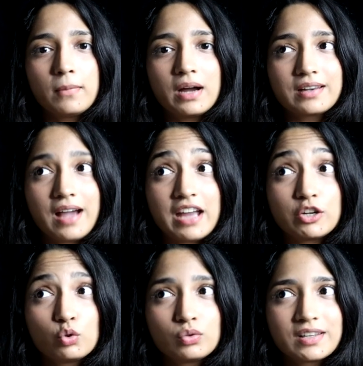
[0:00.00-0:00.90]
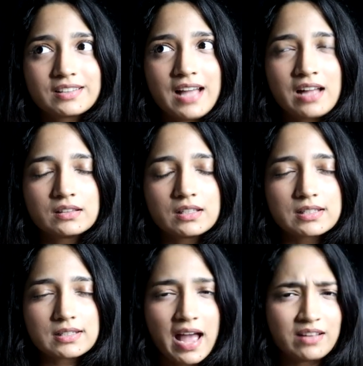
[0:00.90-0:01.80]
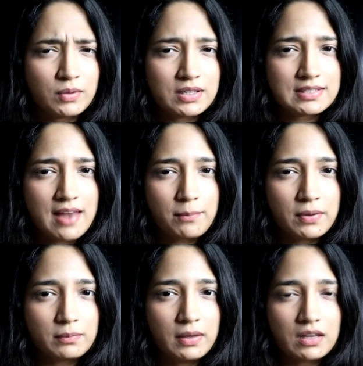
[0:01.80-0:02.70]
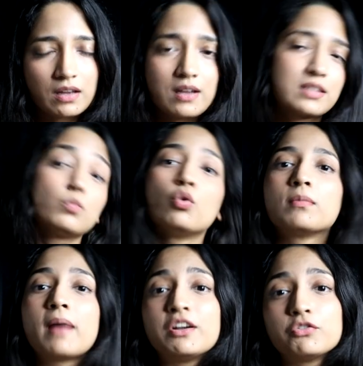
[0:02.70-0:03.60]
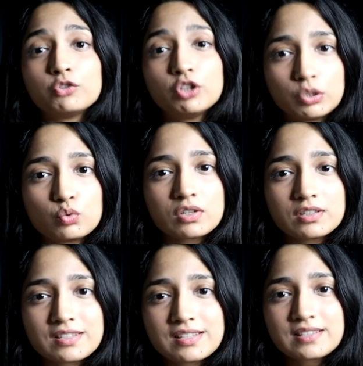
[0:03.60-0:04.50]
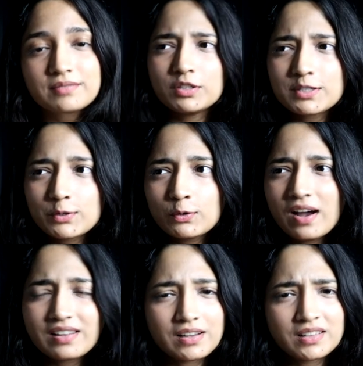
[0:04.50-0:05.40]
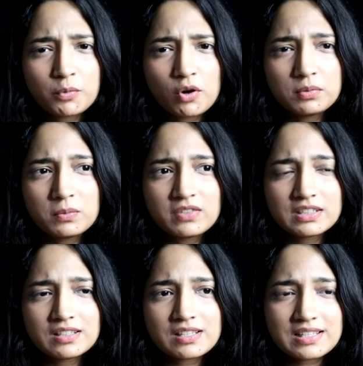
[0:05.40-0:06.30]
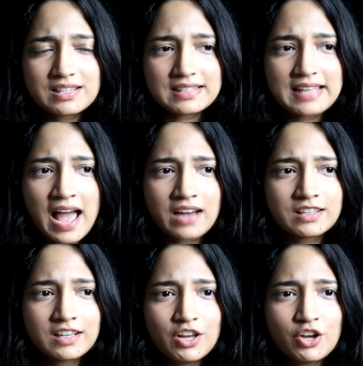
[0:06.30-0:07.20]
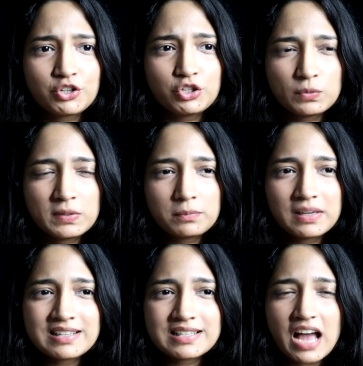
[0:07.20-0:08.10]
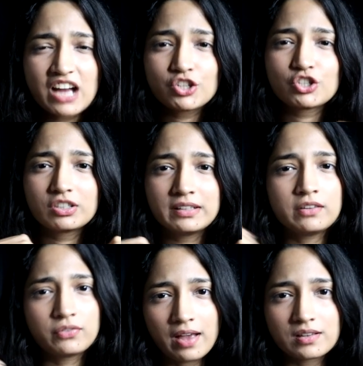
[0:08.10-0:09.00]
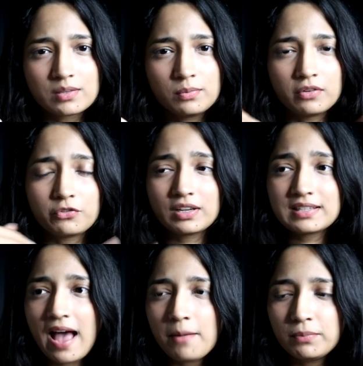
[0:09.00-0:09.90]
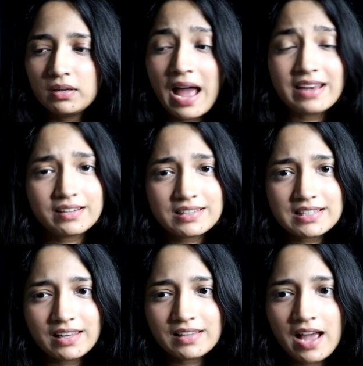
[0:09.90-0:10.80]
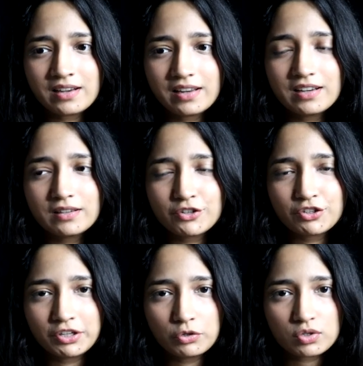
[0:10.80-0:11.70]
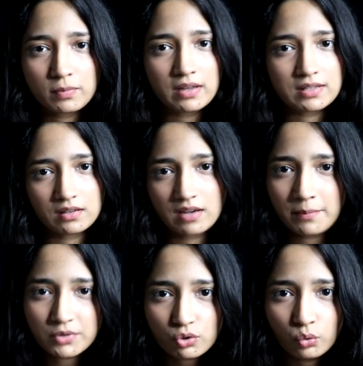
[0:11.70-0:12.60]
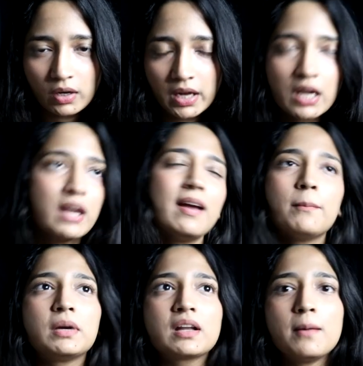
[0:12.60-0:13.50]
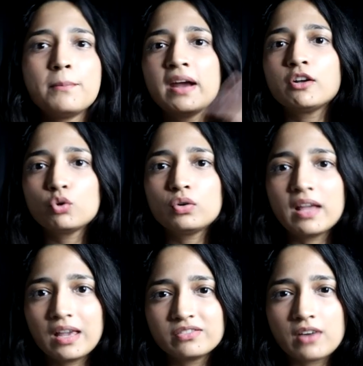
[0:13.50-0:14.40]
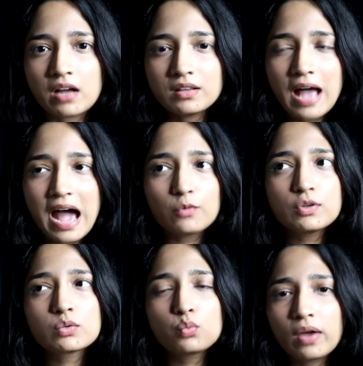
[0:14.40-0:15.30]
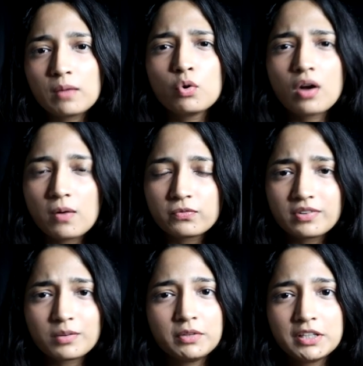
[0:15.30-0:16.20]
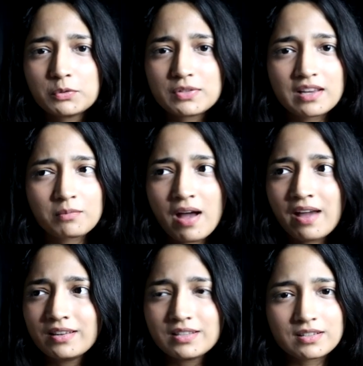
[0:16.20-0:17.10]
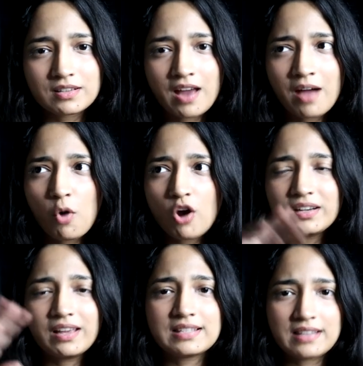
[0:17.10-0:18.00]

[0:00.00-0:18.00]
But I do think that this can be a step in making us more mindful users. Also, another problem with this is that human beings are really flexible. For example, I did say that it did reduce my Instagram scrolling, but compared to day one, I was way more comfortable using my Instagram on day